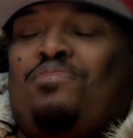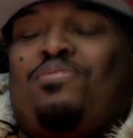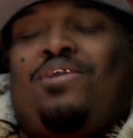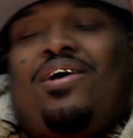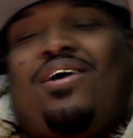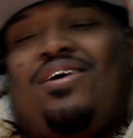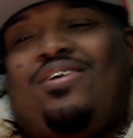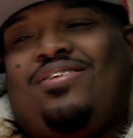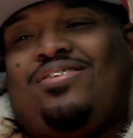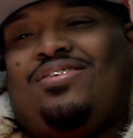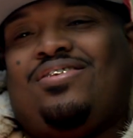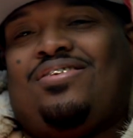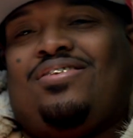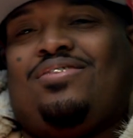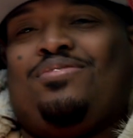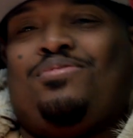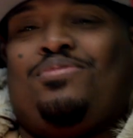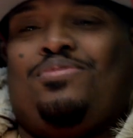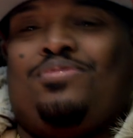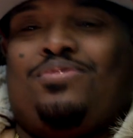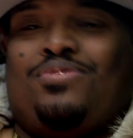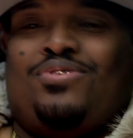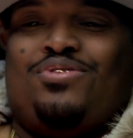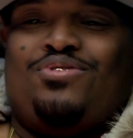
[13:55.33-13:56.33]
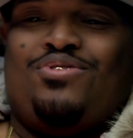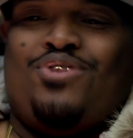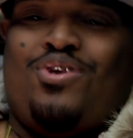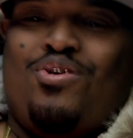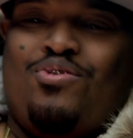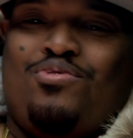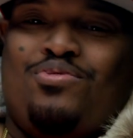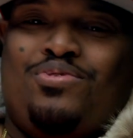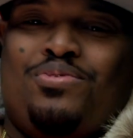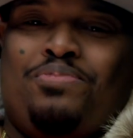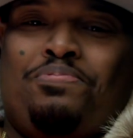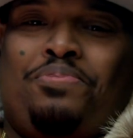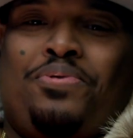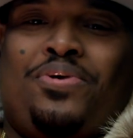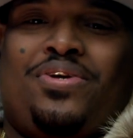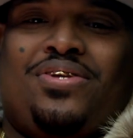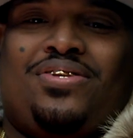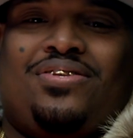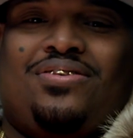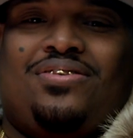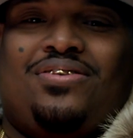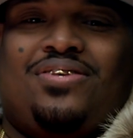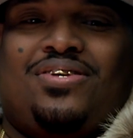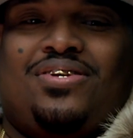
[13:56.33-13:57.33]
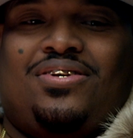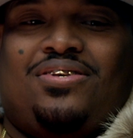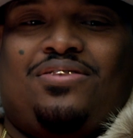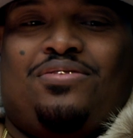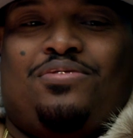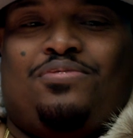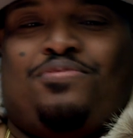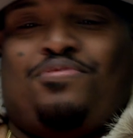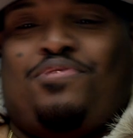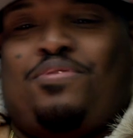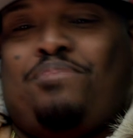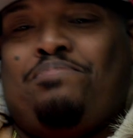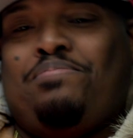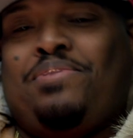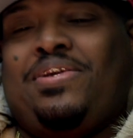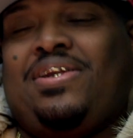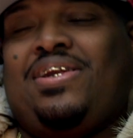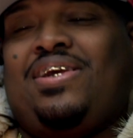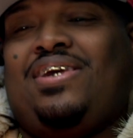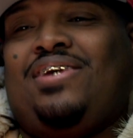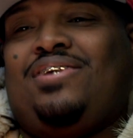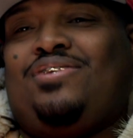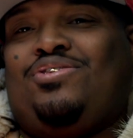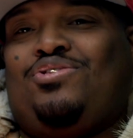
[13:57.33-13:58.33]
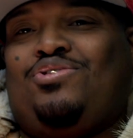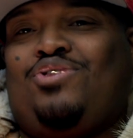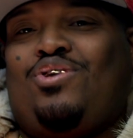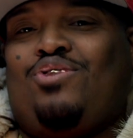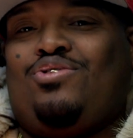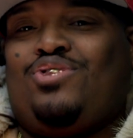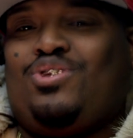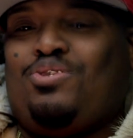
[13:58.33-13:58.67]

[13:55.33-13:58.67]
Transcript: Well, we put from Belize,